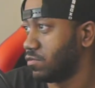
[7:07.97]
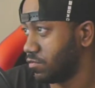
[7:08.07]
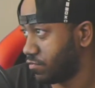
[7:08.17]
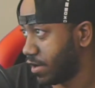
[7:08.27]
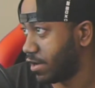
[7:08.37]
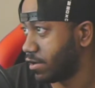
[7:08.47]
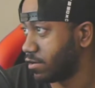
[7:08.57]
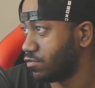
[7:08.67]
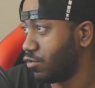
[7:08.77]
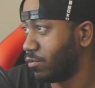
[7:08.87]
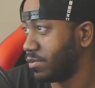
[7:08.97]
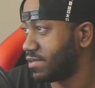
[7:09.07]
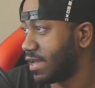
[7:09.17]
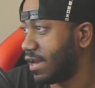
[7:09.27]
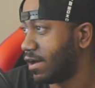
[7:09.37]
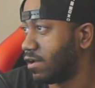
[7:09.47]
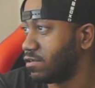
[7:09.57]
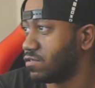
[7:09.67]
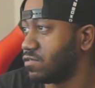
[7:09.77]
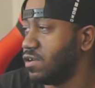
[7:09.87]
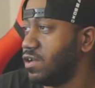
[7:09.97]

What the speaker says: It's right here. Normally it's $80.